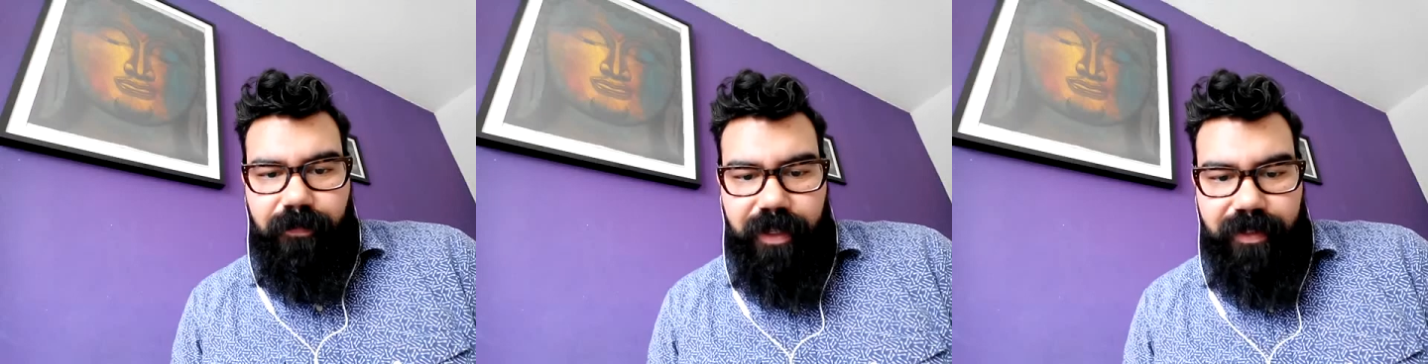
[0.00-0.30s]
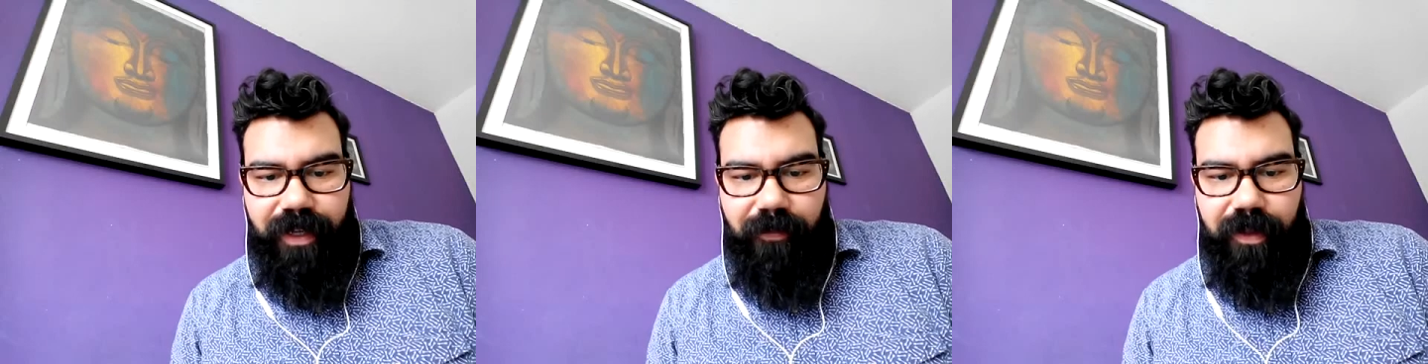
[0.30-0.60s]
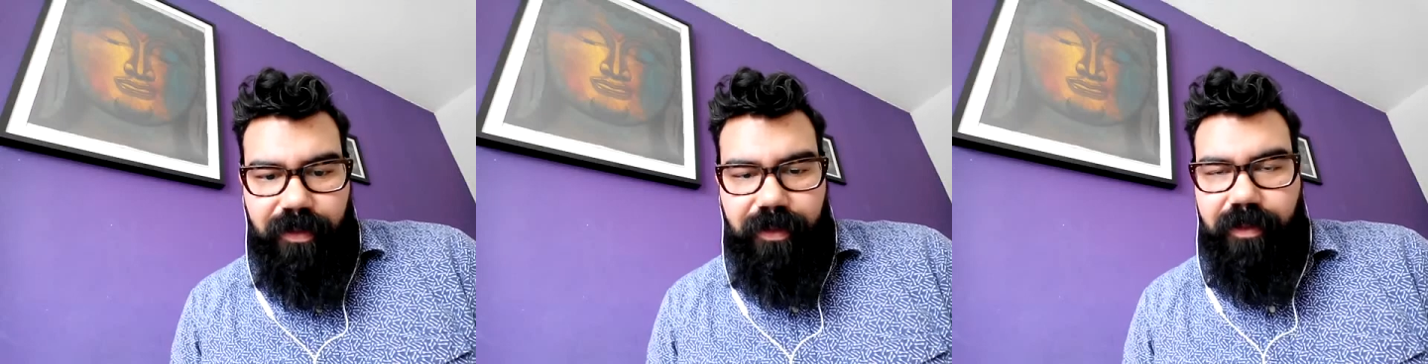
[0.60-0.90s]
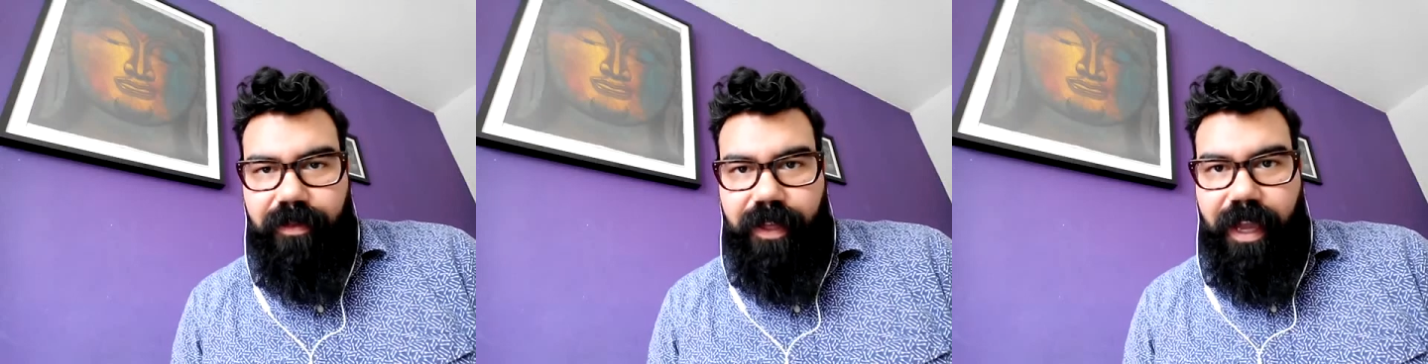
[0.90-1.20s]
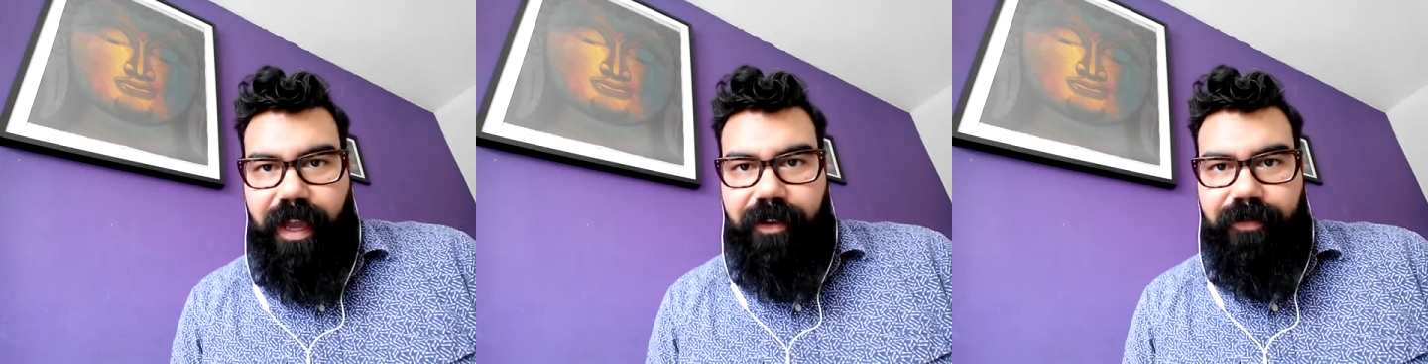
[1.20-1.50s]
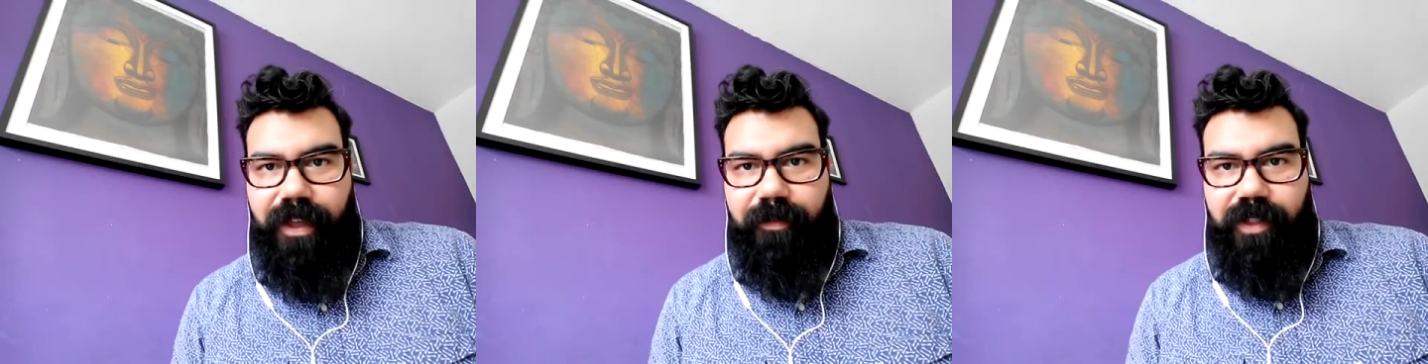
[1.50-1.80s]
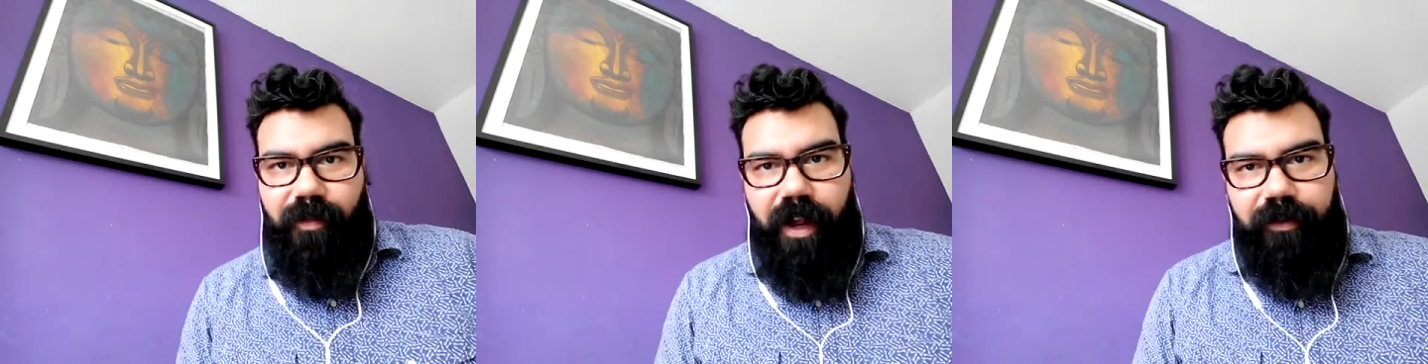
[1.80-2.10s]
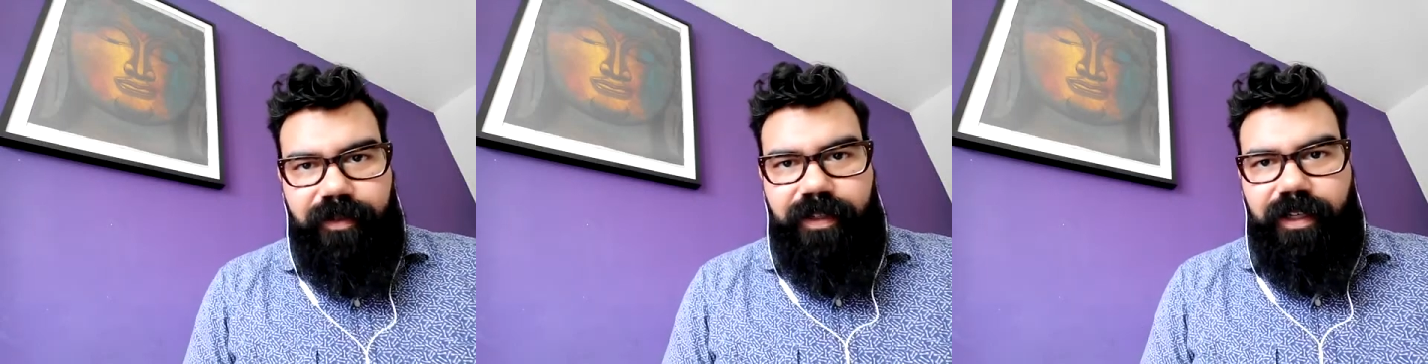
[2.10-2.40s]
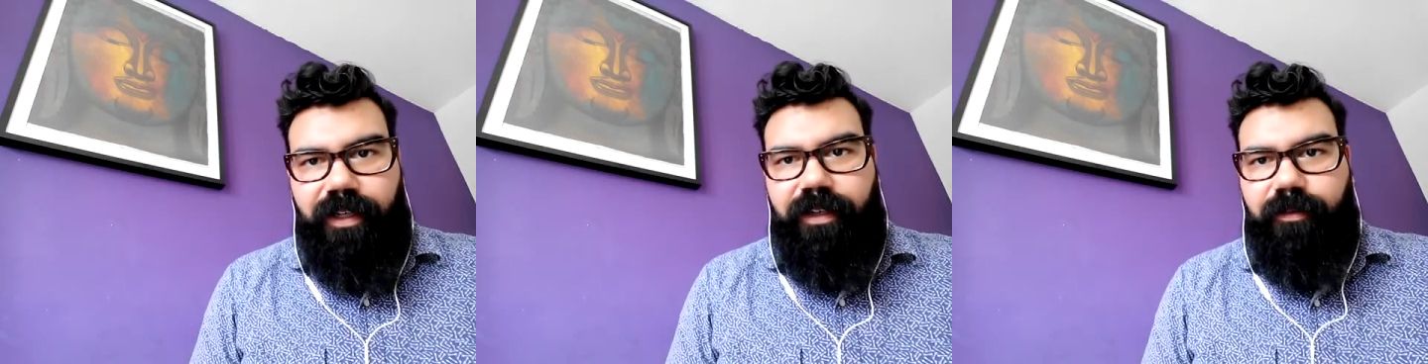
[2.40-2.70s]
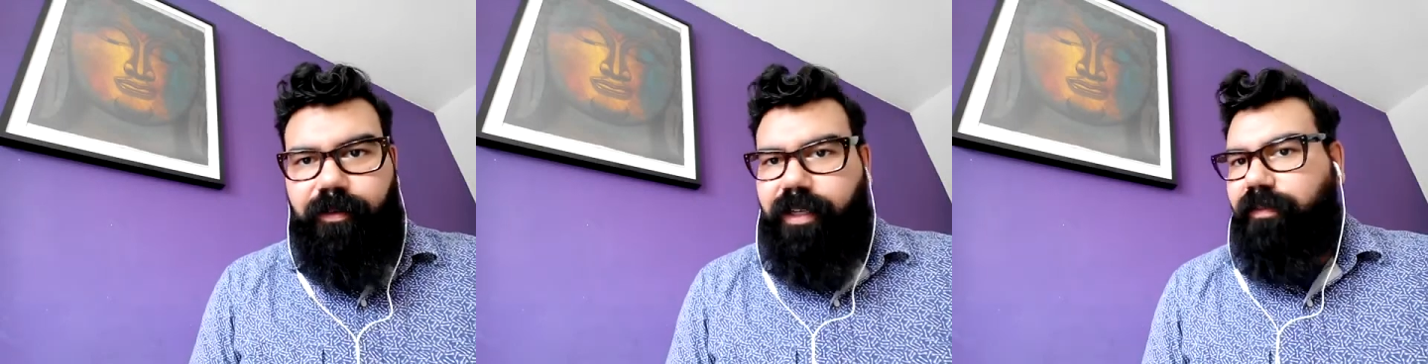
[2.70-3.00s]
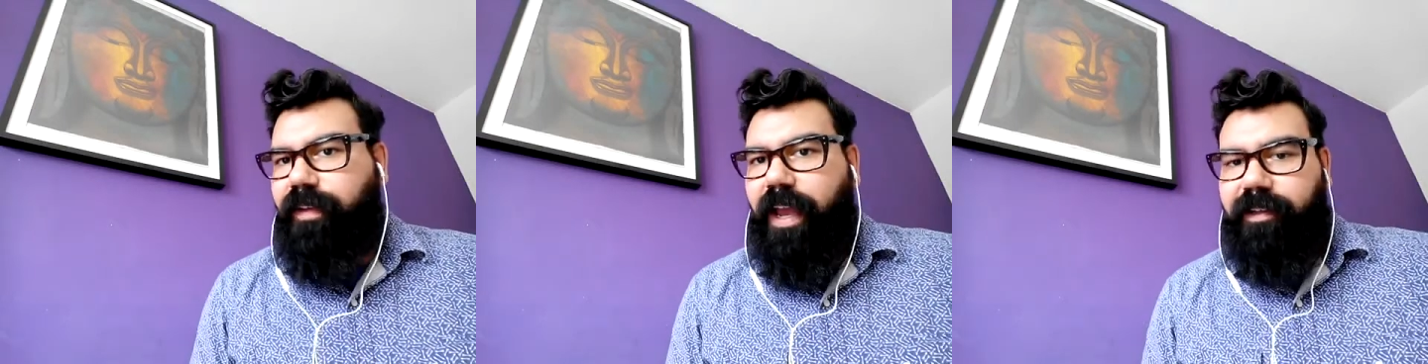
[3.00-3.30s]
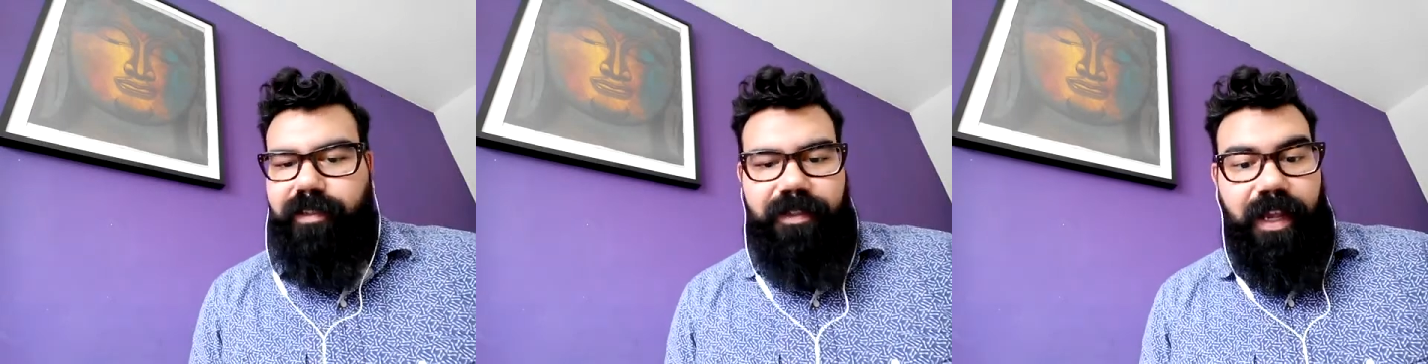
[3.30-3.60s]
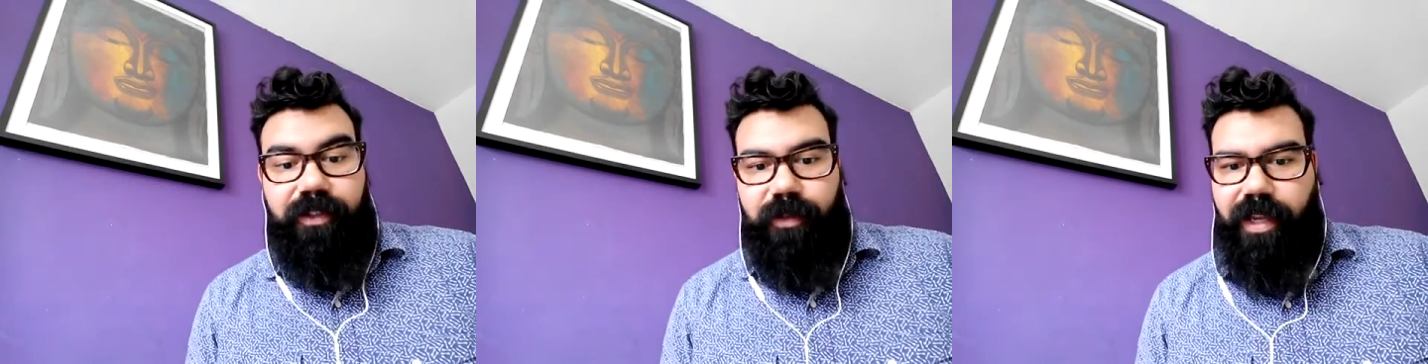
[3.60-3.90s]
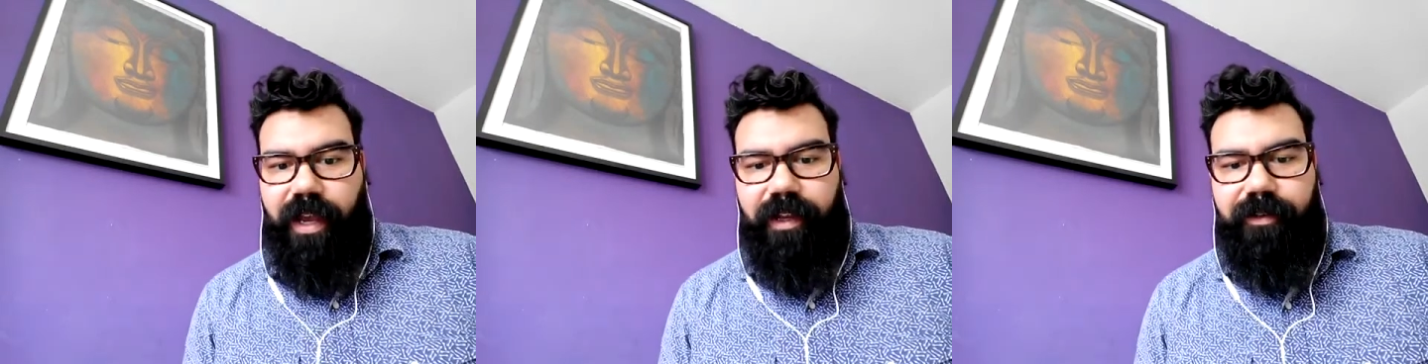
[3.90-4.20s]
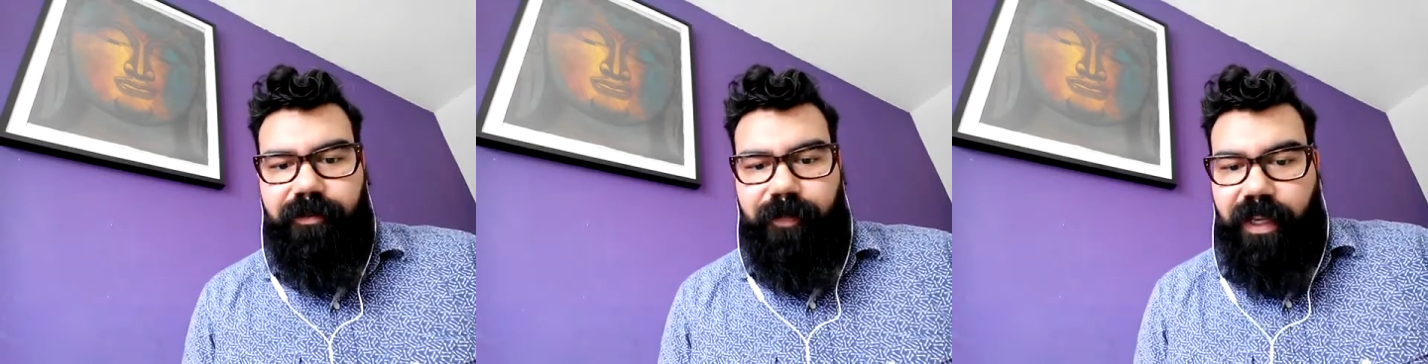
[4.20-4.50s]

the Seventh gave them democracy when in fact his hands were tied